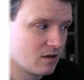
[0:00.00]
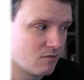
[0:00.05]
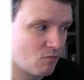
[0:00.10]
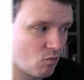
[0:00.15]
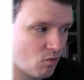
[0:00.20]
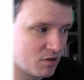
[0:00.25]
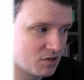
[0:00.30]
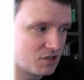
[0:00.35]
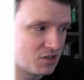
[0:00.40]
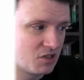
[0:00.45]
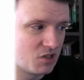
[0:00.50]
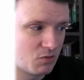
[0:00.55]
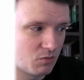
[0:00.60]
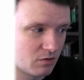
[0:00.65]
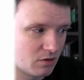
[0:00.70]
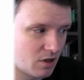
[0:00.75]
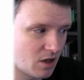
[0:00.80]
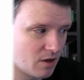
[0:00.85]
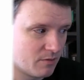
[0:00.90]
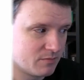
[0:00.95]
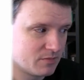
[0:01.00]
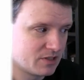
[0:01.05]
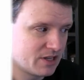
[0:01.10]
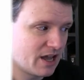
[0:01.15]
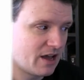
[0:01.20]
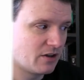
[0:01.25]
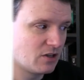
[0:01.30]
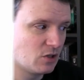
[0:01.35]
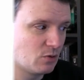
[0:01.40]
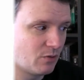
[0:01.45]
once this one comes
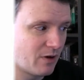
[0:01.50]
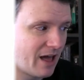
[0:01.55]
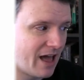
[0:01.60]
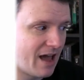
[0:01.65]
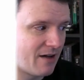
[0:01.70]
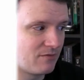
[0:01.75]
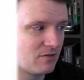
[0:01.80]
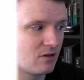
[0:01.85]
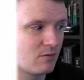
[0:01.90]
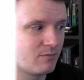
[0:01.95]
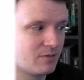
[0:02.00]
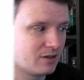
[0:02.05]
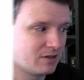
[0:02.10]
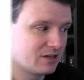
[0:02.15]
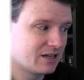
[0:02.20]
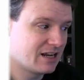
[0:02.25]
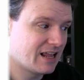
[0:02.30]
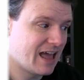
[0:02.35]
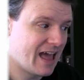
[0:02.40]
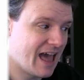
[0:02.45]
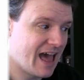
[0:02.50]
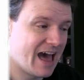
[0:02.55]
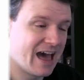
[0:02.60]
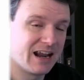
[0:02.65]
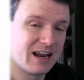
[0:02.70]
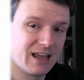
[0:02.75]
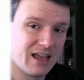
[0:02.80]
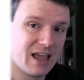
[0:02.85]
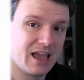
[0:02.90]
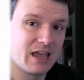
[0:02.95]
out, you will have the ability to
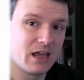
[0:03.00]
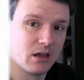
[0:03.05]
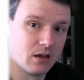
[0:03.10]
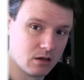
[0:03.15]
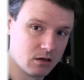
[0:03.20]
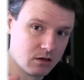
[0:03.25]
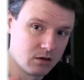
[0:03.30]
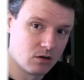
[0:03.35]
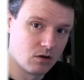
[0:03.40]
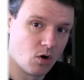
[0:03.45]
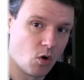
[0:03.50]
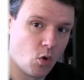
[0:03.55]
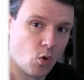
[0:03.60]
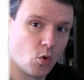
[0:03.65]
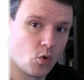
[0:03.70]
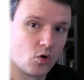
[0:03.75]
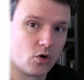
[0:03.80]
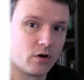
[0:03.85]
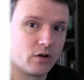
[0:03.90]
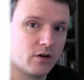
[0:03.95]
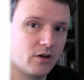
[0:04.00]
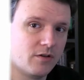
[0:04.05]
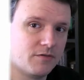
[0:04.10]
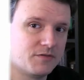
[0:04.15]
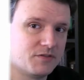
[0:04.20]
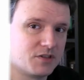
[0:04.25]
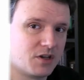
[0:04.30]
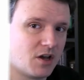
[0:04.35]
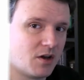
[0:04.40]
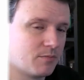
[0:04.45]
add a horde
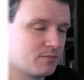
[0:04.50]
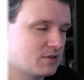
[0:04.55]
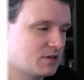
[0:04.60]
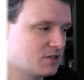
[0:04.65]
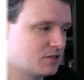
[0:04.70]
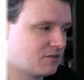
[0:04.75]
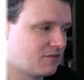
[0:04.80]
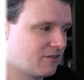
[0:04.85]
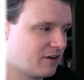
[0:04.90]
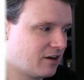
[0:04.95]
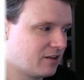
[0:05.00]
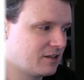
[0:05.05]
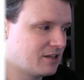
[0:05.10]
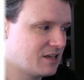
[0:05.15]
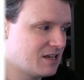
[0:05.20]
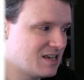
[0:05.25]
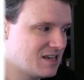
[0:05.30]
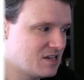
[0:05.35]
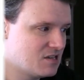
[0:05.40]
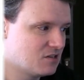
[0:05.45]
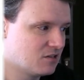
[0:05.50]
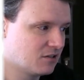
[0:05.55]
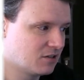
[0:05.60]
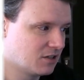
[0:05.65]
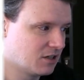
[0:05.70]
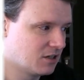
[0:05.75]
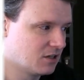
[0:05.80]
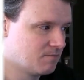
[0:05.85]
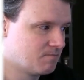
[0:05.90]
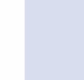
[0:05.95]
of zombies fairly
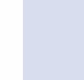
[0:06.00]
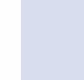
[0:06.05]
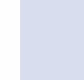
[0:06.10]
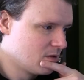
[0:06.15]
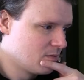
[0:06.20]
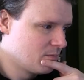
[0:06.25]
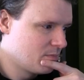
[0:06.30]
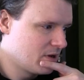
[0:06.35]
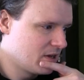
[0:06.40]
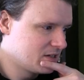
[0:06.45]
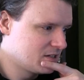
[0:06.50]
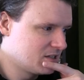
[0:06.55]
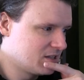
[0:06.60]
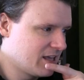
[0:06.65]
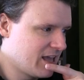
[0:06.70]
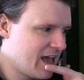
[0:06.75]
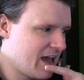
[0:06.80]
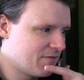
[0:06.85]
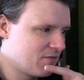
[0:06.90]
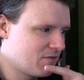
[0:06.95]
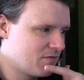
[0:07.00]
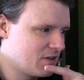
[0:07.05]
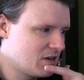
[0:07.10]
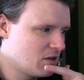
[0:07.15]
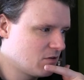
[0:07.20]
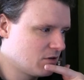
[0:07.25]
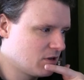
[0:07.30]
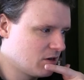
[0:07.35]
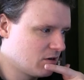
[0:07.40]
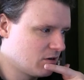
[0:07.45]
easily. But they have a
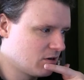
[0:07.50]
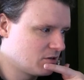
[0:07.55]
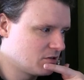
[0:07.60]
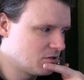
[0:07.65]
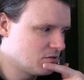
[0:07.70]
video here on